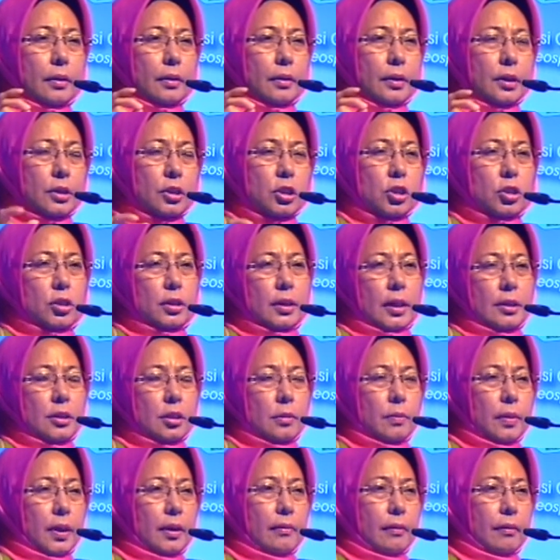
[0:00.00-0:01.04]
decision has to
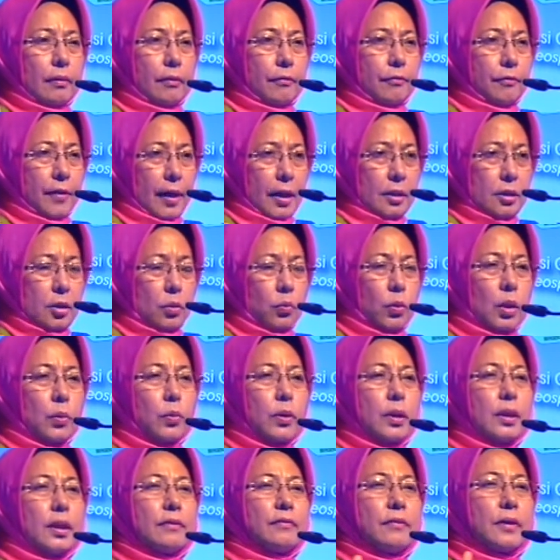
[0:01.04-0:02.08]
be made fast. We
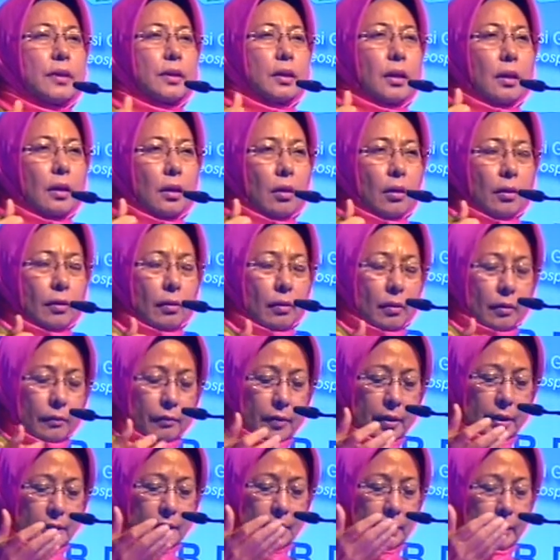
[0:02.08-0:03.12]
were given a lot of
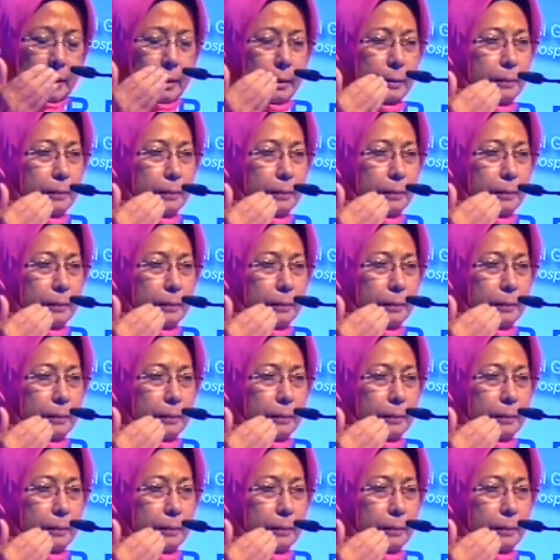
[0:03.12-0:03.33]
this